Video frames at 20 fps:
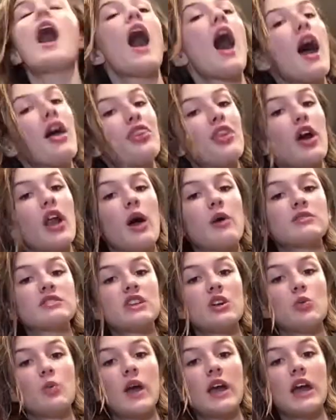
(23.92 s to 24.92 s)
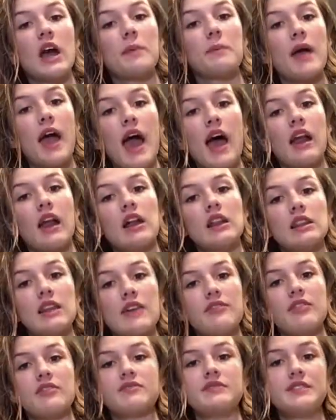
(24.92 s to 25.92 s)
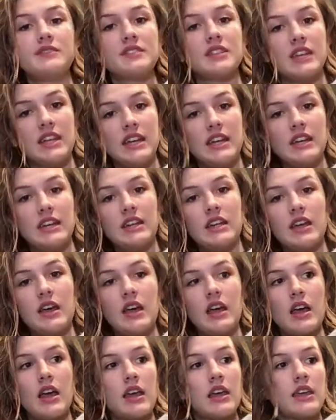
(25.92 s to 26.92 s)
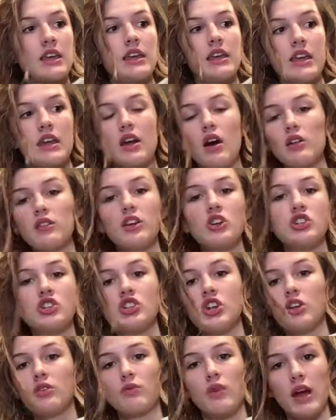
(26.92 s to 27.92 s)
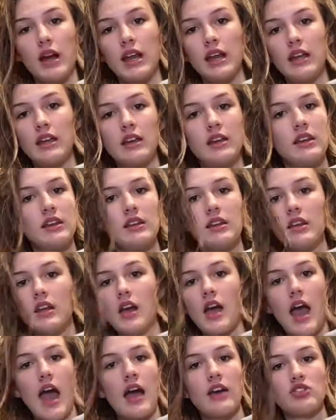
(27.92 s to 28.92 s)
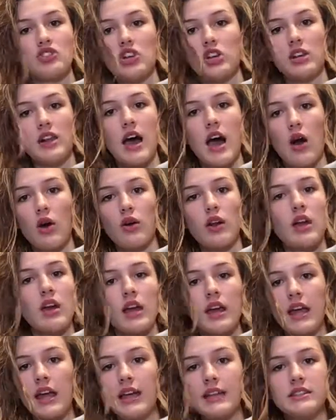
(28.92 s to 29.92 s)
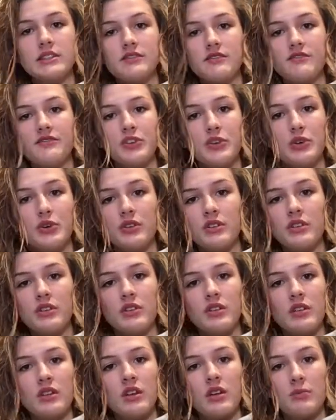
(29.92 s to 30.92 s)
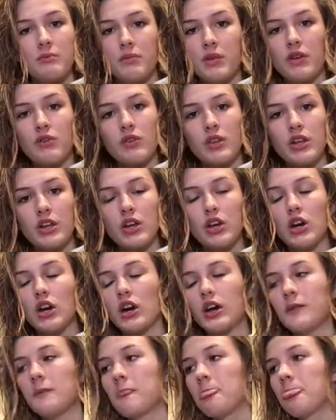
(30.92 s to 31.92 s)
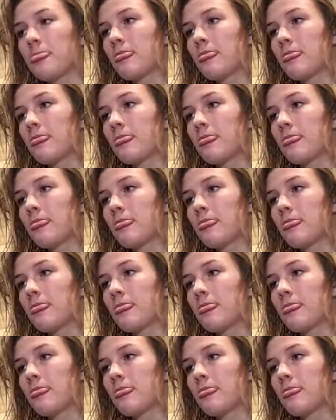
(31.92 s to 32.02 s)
I thought I was gonna wake up at 11:15, get all this shit ready, chill out, eat some food, be really good.